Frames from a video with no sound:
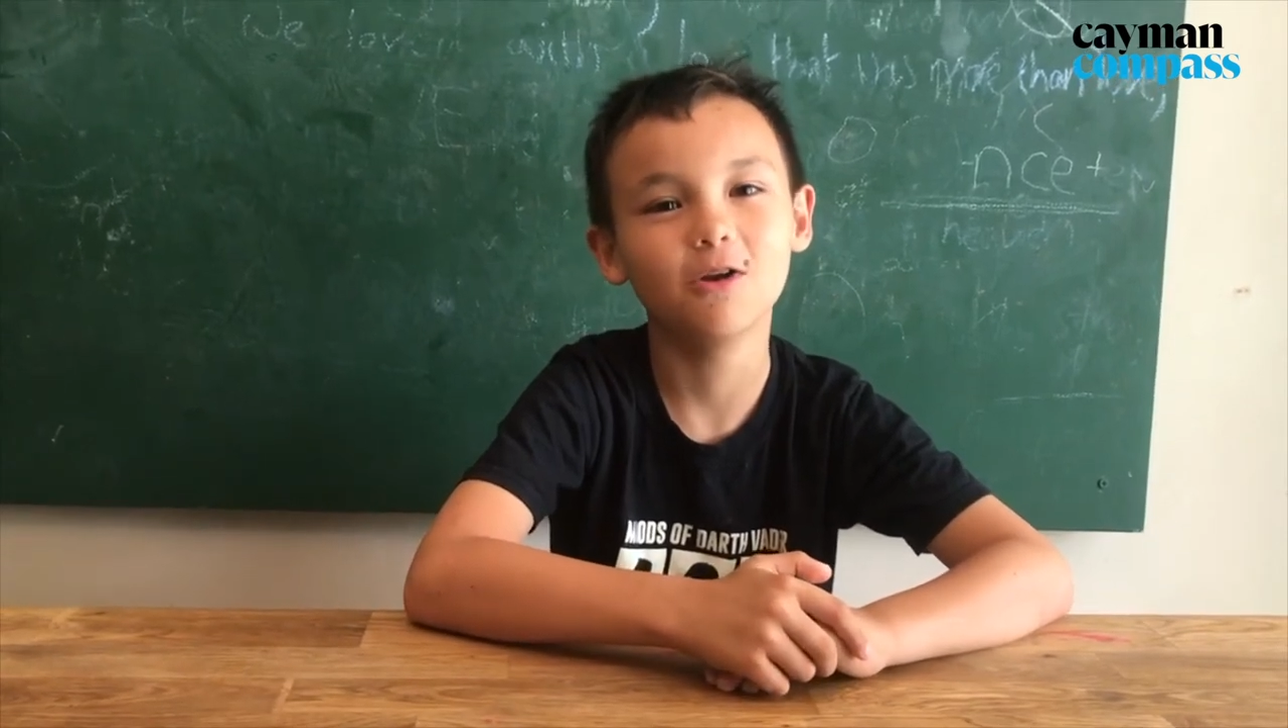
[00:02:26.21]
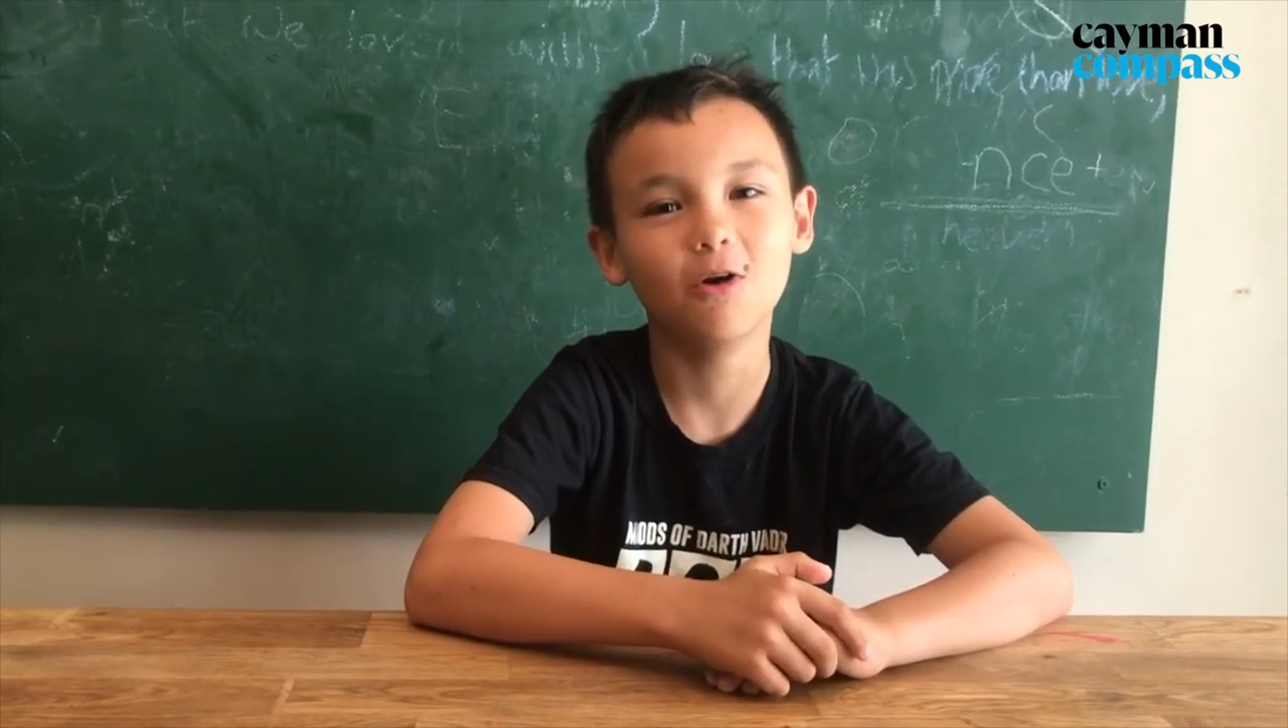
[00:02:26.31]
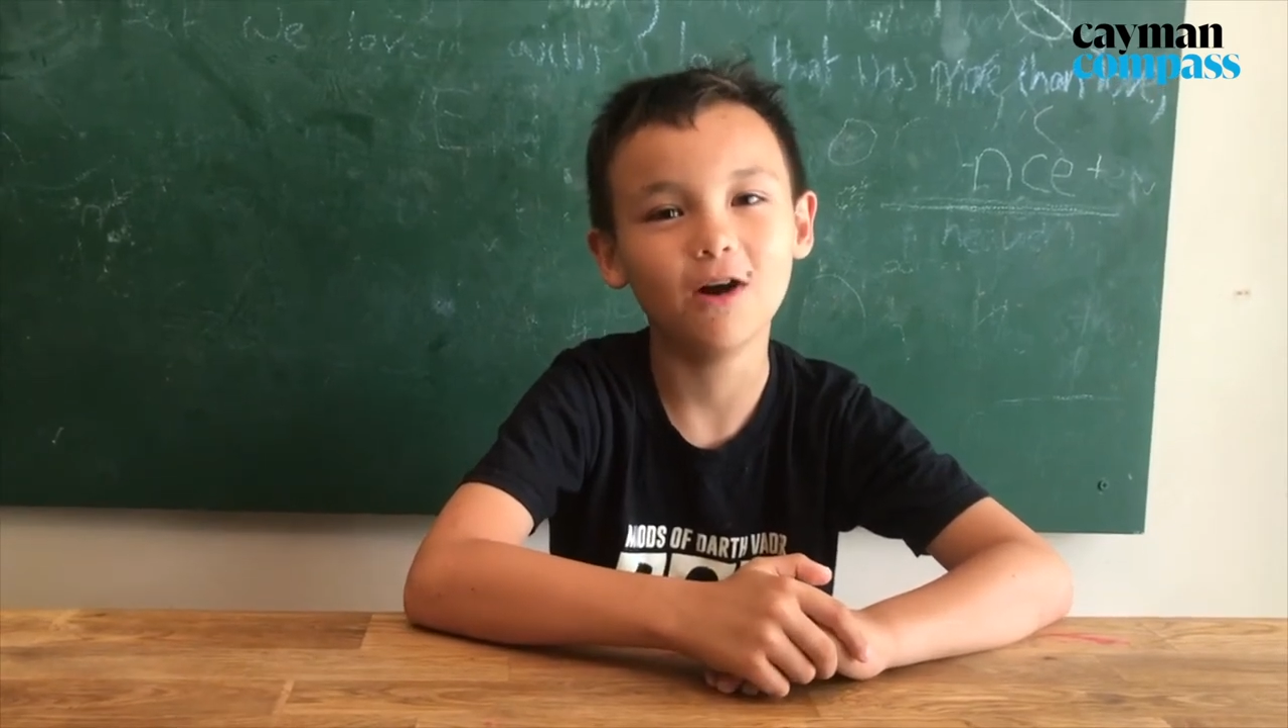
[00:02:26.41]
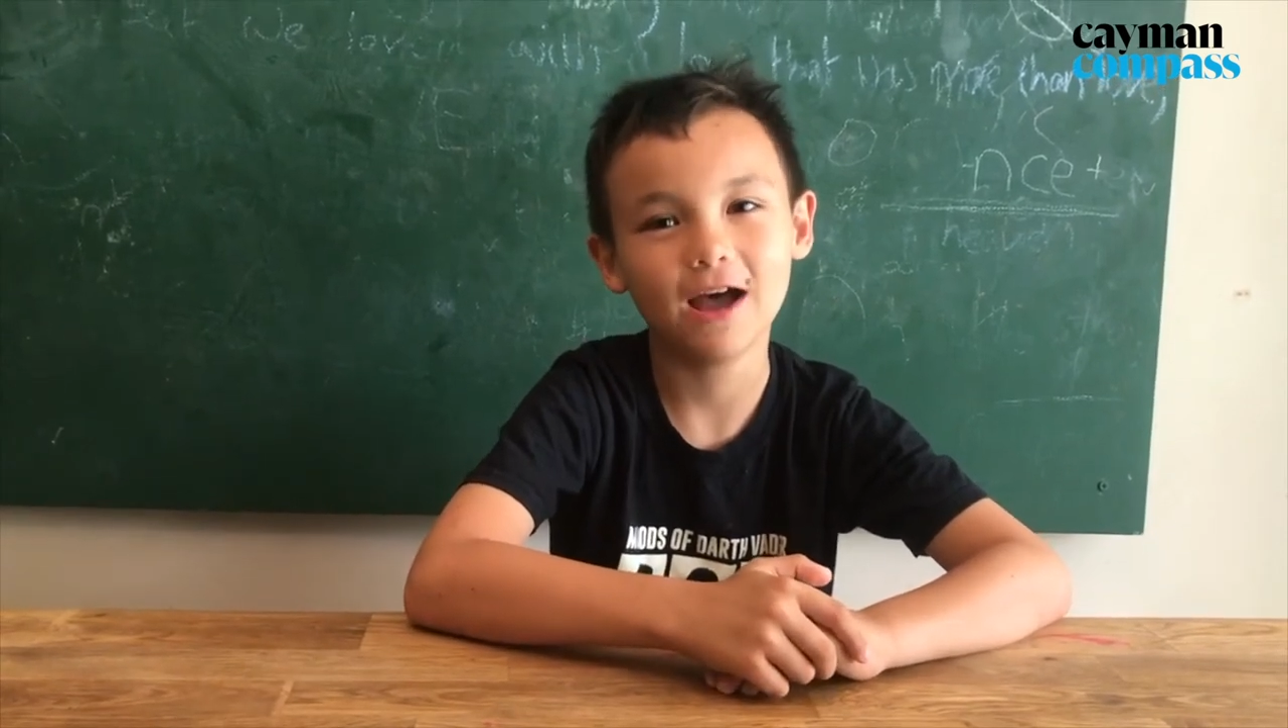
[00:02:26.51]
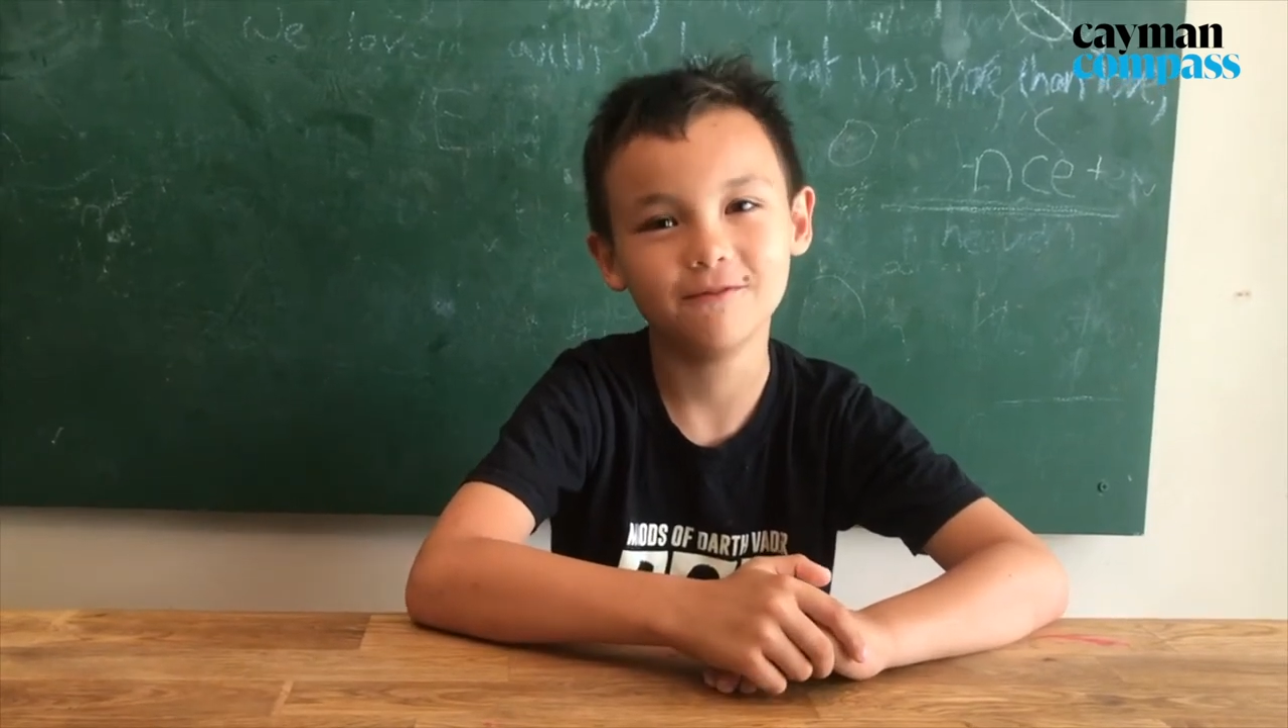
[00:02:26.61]

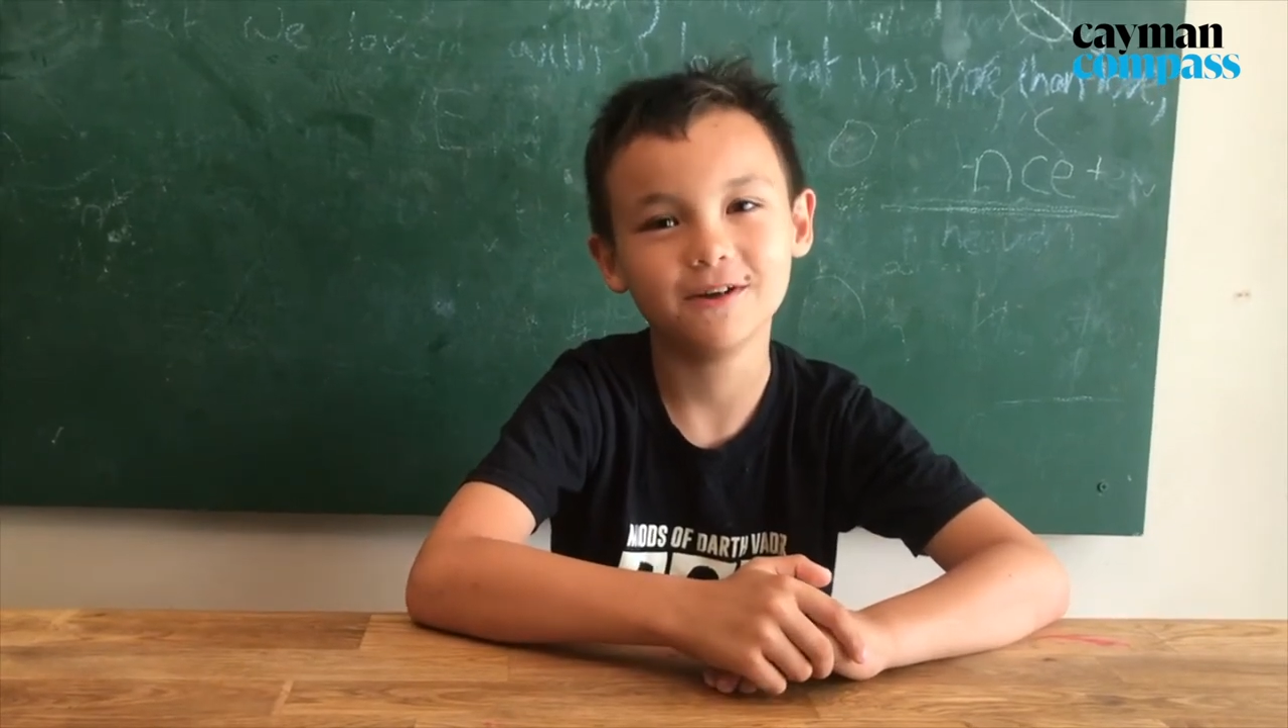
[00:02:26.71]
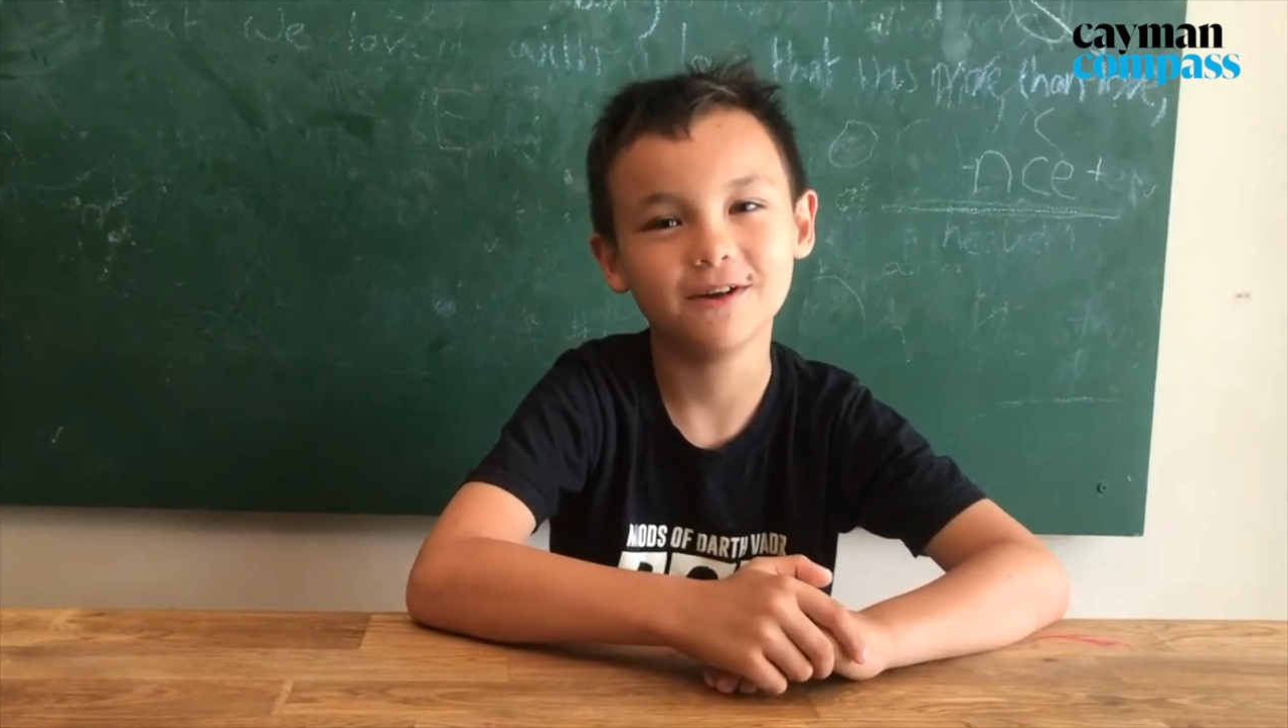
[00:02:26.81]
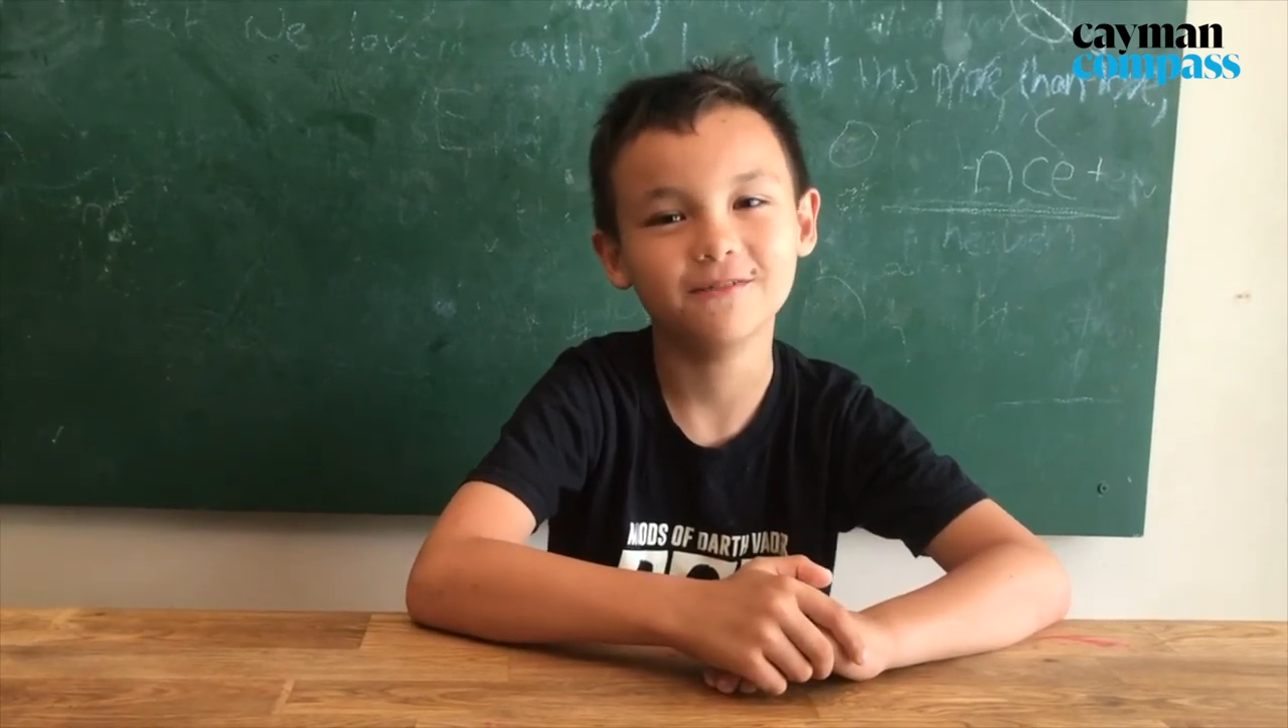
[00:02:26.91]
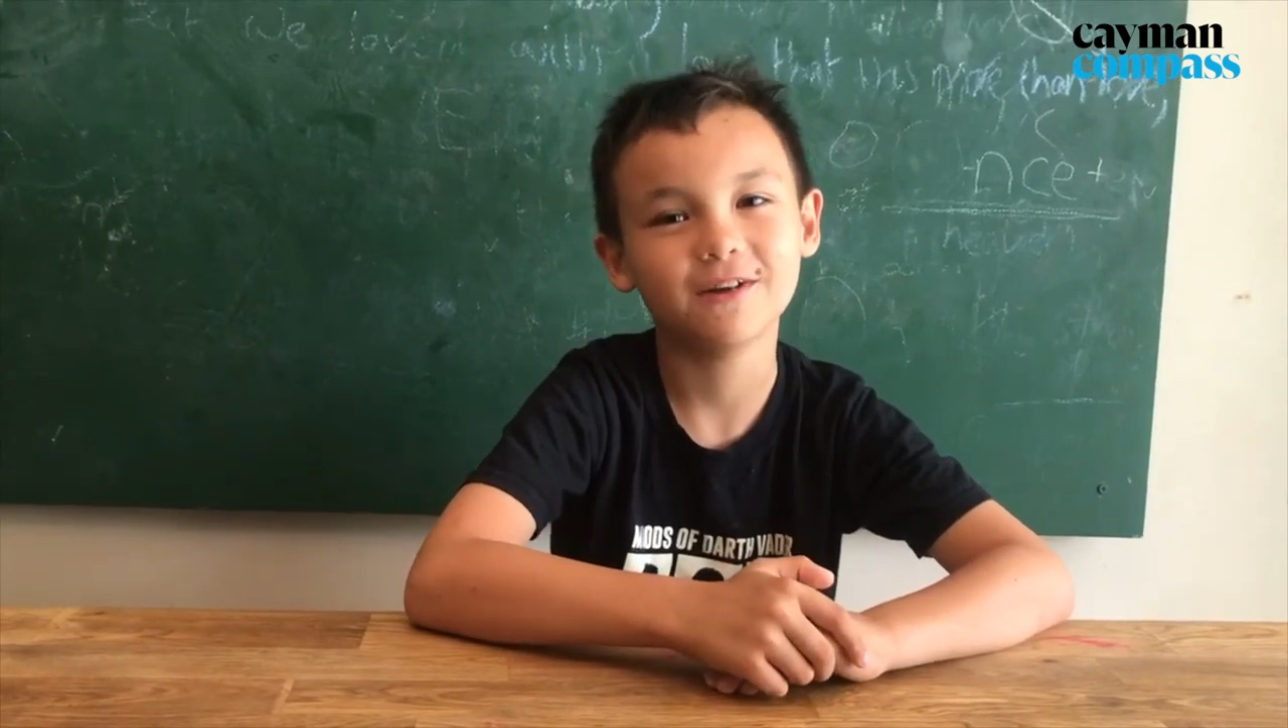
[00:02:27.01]
lot heavier